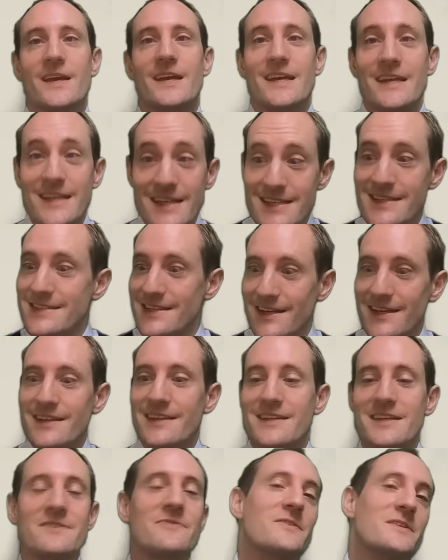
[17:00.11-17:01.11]
It is like
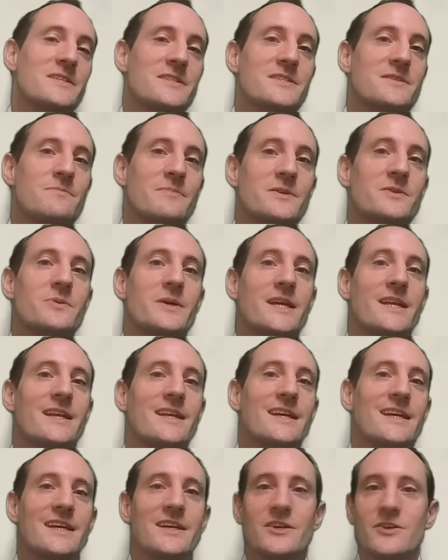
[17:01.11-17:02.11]
the difference
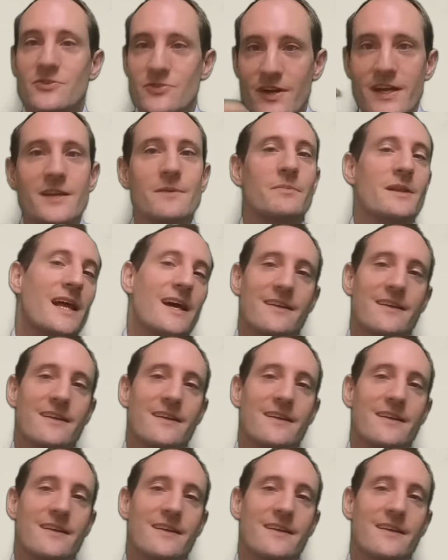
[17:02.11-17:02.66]
between incredible